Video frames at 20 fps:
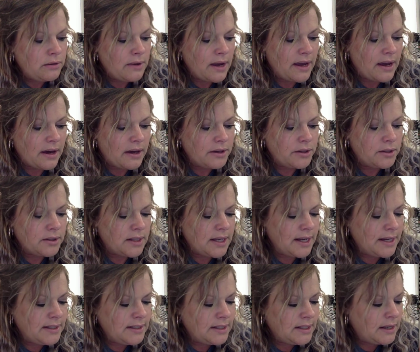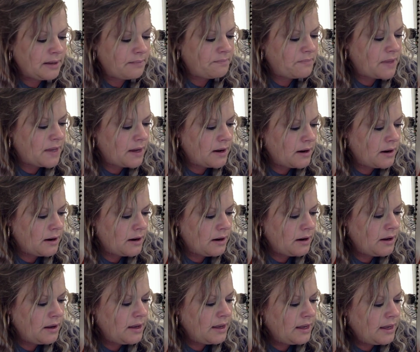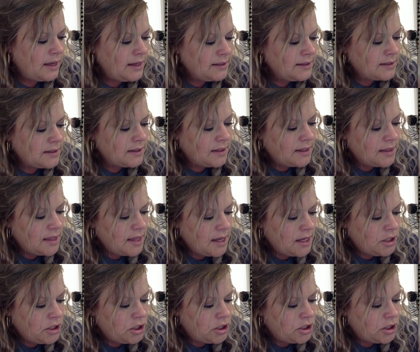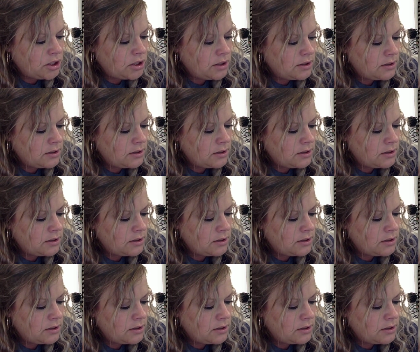I underlined it up there. He's on the lunch.